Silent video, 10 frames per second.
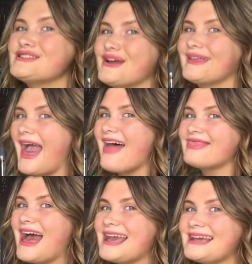So yeah,
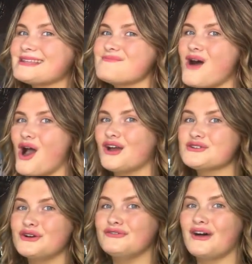that is my I
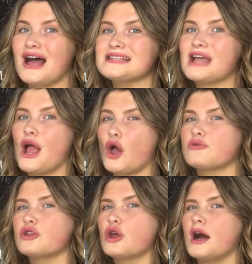Saw It First. I
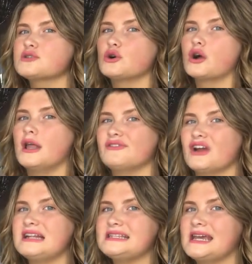hope that you guys got kind of an
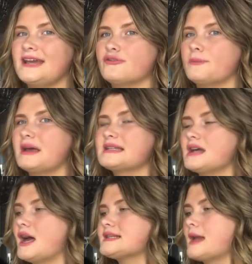idea. If you're bigger
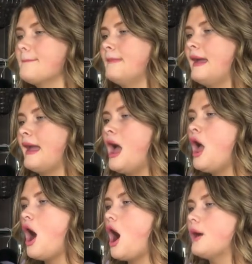size like me,
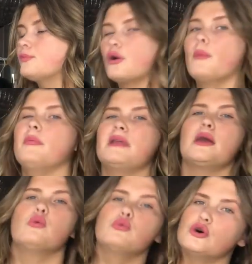I
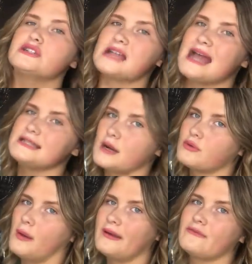probably wouldn't end up
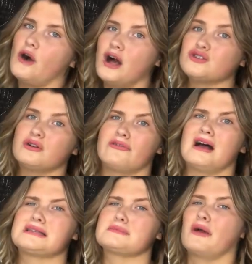going for I Saw It
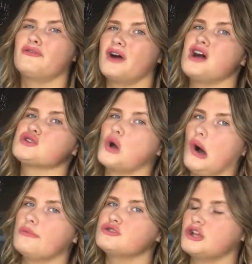First as my first
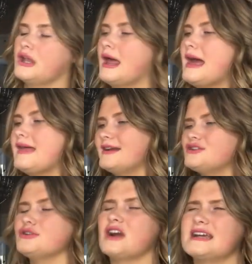option. They
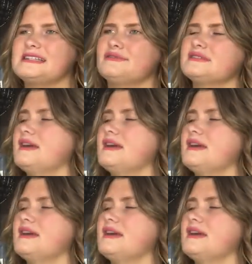do great deals